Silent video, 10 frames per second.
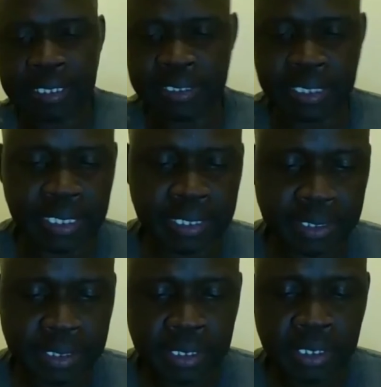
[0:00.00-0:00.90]
like
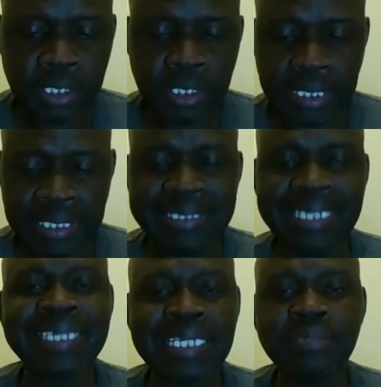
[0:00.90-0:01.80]
saying
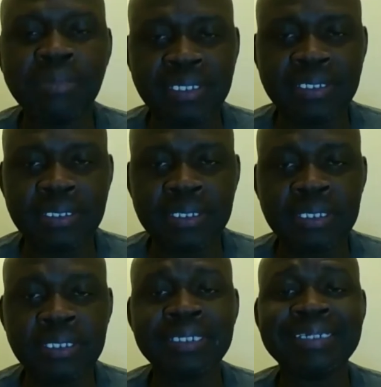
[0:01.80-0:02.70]
entertainment
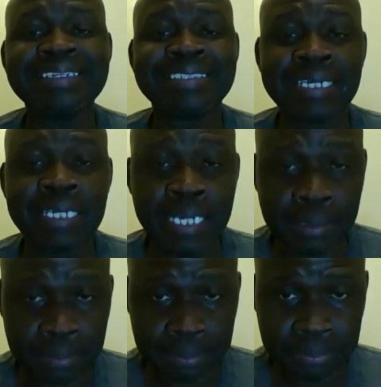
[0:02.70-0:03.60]
is the
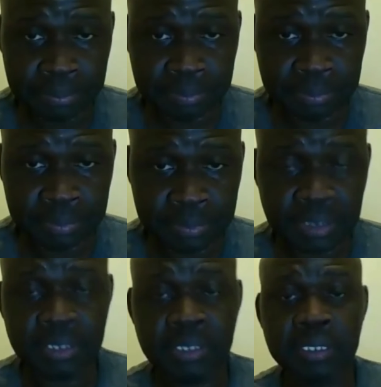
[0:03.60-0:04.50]
cream,
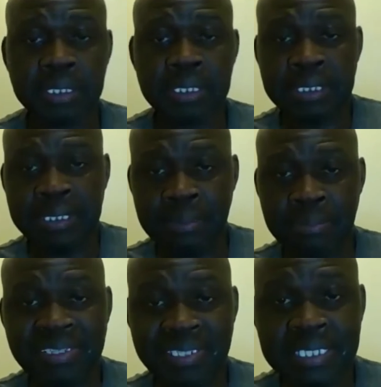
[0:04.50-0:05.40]
the
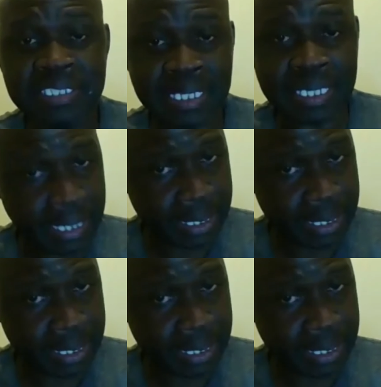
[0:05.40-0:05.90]
message is the